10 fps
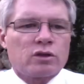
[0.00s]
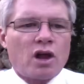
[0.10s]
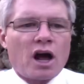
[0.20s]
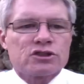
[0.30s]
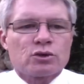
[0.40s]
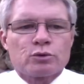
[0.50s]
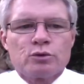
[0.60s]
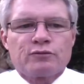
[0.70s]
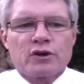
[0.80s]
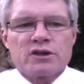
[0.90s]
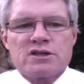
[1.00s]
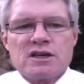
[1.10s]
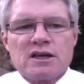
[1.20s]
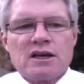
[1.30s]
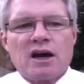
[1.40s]
with lots of room for a
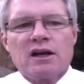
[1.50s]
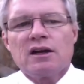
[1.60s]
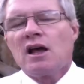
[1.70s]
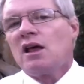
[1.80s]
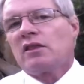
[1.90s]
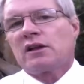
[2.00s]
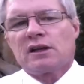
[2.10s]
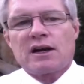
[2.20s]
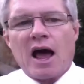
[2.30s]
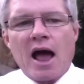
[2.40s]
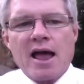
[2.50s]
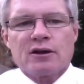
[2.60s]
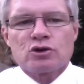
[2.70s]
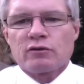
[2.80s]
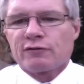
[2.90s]
tiki hut. The lanai
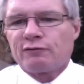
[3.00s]
has over